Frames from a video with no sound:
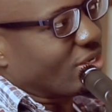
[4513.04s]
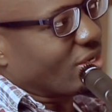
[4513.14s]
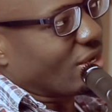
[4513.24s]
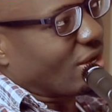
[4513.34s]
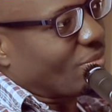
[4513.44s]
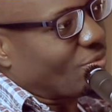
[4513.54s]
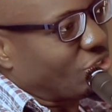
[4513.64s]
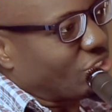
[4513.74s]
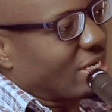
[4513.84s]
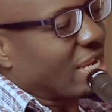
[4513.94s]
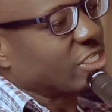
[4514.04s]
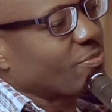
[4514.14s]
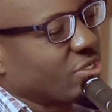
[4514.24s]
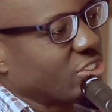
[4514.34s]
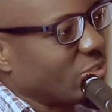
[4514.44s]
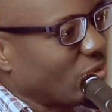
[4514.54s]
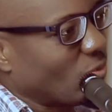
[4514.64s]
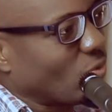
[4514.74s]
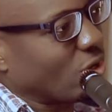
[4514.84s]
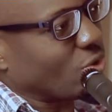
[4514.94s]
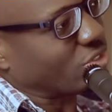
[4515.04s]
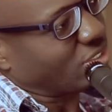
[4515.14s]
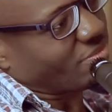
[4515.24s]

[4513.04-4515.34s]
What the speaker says: appreciate, especially people who are long-term